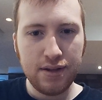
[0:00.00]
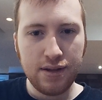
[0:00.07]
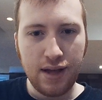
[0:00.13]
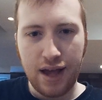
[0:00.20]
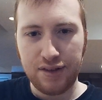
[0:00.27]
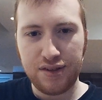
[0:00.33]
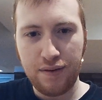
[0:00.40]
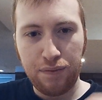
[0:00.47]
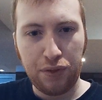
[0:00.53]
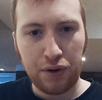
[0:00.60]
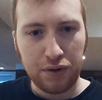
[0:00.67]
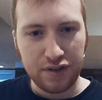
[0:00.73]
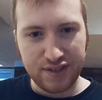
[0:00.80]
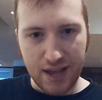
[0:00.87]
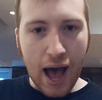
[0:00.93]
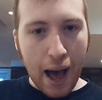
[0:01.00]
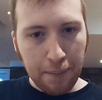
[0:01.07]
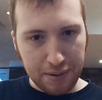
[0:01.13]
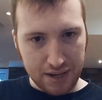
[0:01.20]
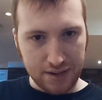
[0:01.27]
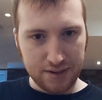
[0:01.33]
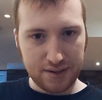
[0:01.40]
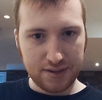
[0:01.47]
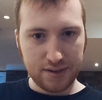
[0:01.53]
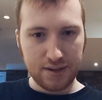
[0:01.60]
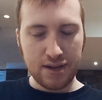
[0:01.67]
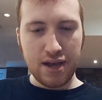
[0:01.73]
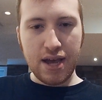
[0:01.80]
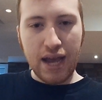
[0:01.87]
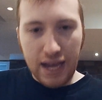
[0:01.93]
as if they're zombies,
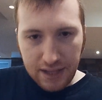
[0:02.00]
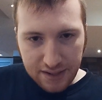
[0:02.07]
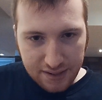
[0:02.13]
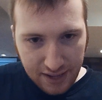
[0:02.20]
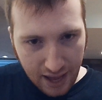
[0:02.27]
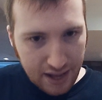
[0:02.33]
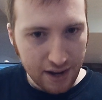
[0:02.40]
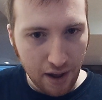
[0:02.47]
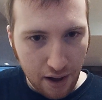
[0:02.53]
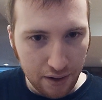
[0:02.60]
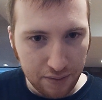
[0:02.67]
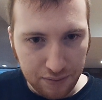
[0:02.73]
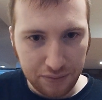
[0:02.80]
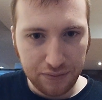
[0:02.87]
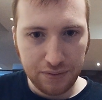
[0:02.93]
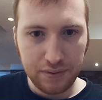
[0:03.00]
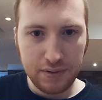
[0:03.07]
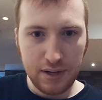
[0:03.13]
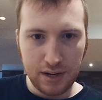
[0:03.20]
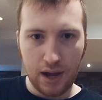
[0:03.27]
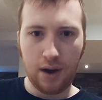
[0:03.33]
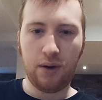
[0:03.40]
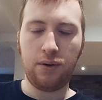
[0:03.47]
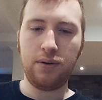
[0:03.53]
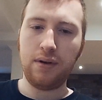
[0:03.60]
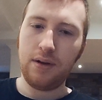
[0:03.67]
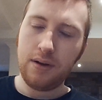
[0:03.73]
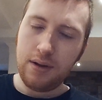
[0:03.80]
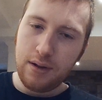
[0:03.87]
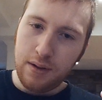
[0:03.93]
instead of, you know,
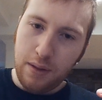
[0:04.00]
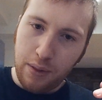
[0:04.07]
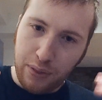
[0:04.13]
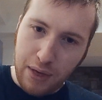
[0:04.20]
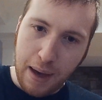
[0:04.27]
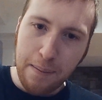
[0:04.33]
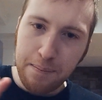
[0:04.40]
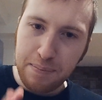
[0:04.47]
them